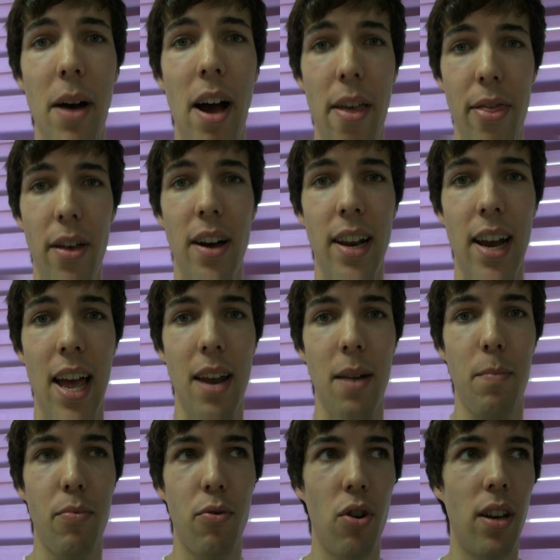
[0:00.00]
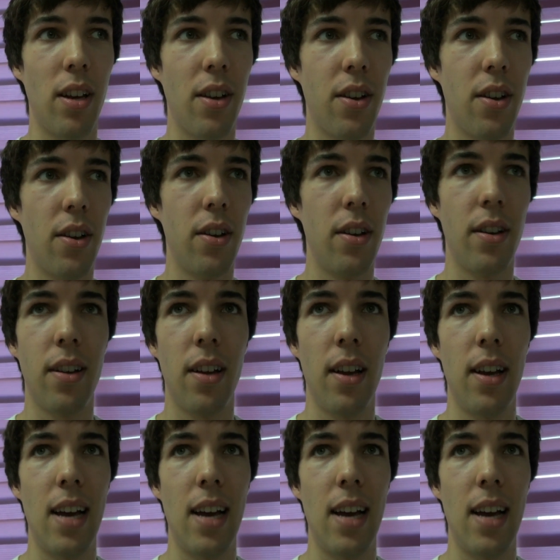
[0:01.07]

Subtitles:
I thought I had a pretty good